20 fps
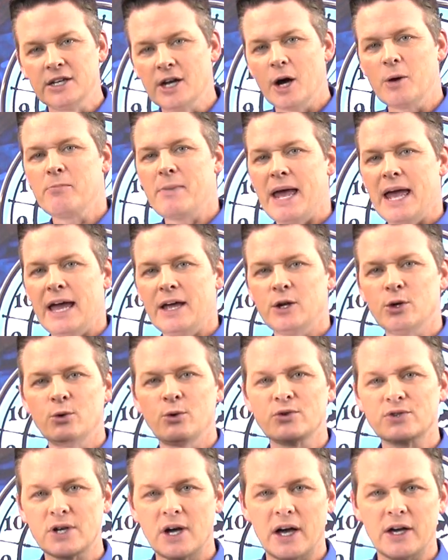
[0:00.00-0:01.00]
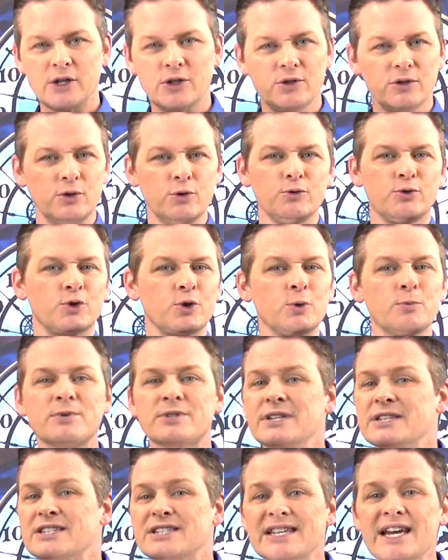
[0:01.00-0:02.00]
young man who's a YouTube
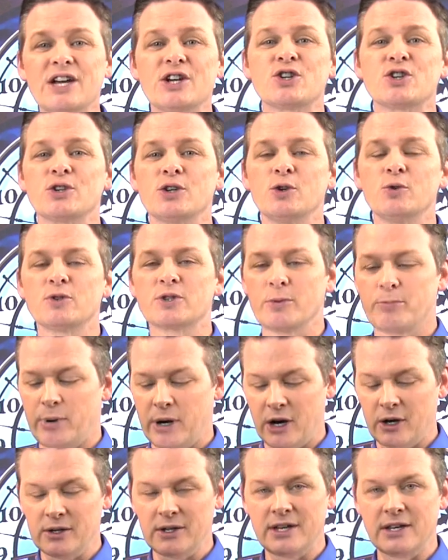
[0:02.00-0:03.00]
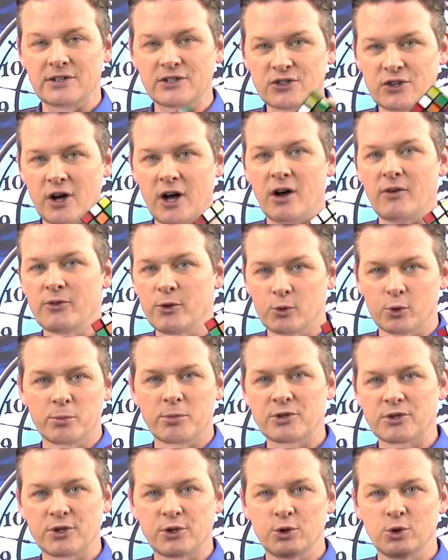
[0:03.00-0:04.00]
sensation who has apparently solved the
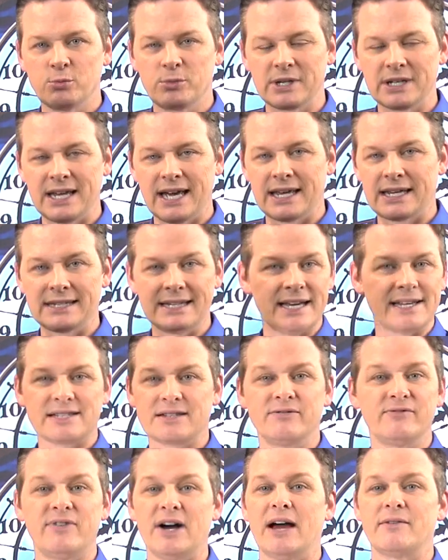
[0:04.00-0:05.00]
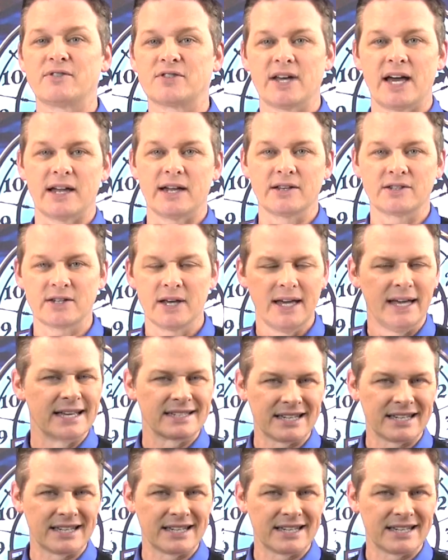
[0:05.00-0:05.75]
Rubik's Cube in like less than five seconds.